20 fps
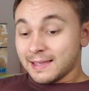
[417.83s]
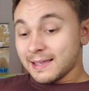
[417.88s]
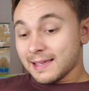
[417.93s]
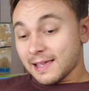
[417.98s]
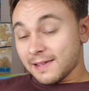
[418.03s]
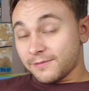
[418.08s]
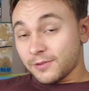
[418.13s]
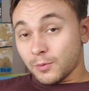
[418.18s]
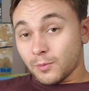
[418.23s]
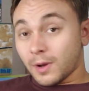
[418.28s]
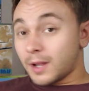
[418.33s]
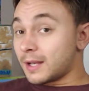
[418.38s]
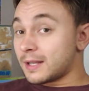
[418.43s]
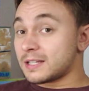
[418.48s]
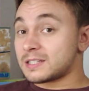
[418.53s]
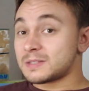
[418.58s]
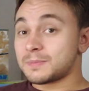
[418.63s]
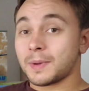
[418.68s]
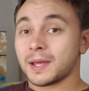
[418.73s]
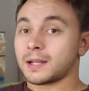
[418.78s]
If you wanted
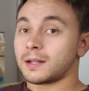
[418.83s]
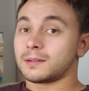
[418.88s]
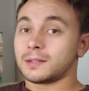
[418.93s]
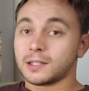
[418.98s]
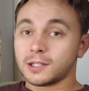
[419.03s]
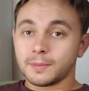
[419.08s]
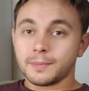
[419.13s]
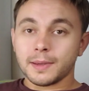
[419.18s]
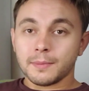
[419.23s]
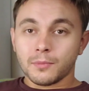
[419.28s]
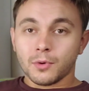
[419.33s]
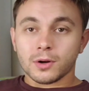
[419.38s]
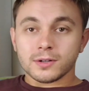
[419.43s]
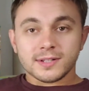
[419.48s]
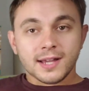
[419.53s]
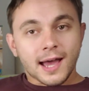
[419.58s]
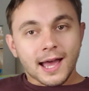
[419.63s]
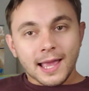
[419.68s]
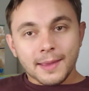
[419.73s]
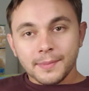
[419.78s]
to spend a little bit more
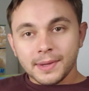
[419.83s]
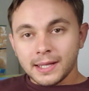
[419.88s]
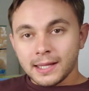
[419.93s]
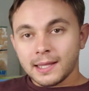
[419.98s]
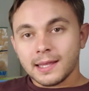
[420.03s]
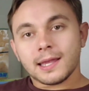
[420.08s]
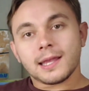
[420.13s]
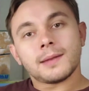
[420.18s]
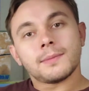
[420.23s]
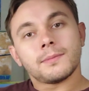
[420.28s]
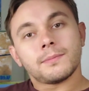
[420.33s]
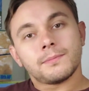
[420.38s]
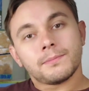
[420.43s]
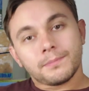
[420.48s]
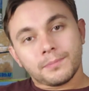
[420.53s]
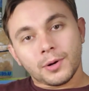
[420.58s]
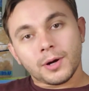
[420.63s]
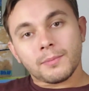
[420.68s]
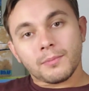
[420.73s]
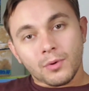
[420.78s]
time in it and
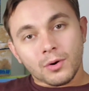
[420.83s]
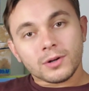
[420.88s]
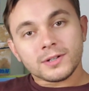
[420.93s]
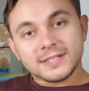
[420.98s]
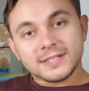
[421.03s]
put more